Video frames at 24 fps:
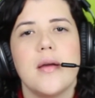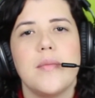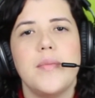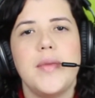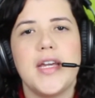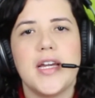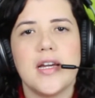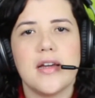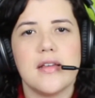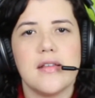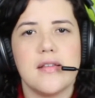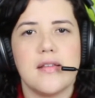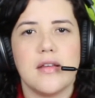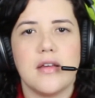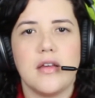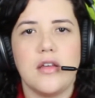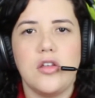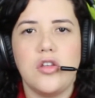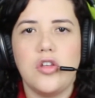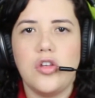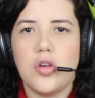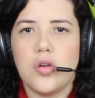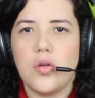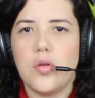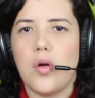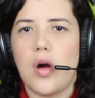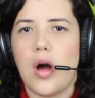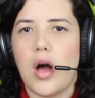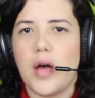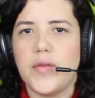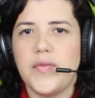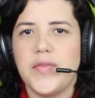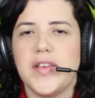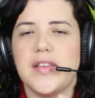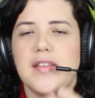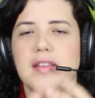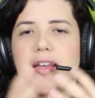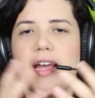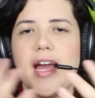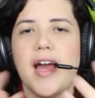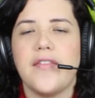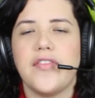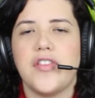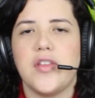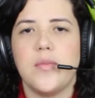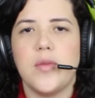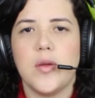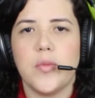because you obviously
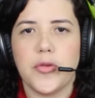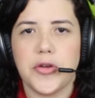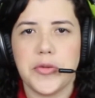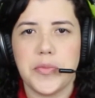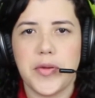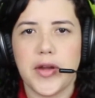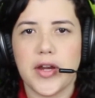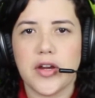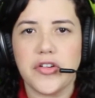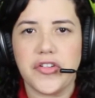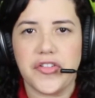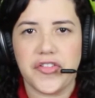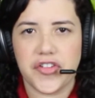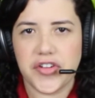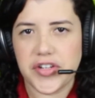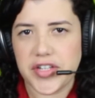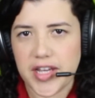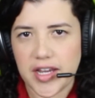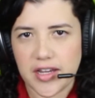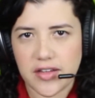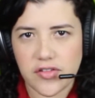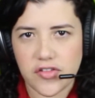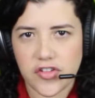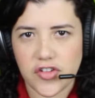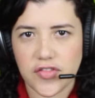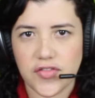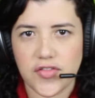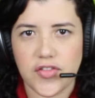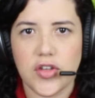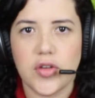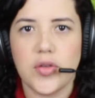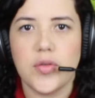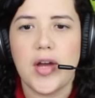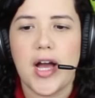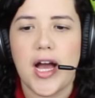have to be prepared for the interview.